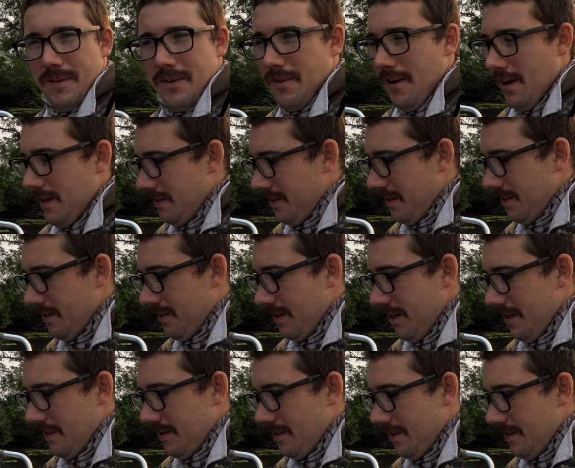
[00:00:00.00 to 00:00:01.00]
Great
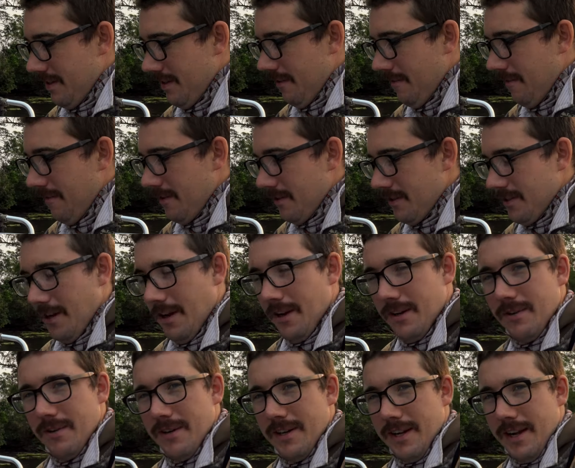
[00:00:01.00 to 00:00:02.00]
success. It feels so
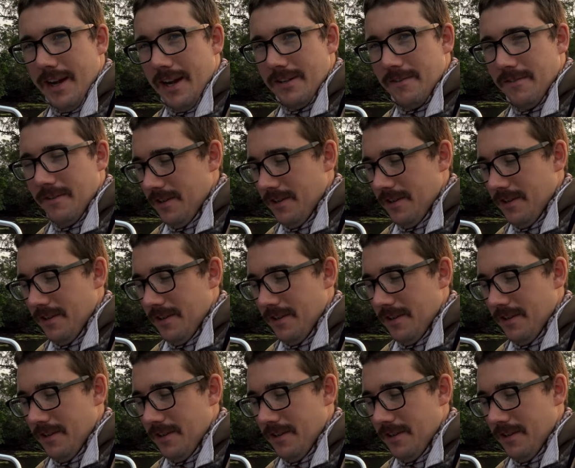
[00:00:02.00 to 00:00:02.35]
good to catch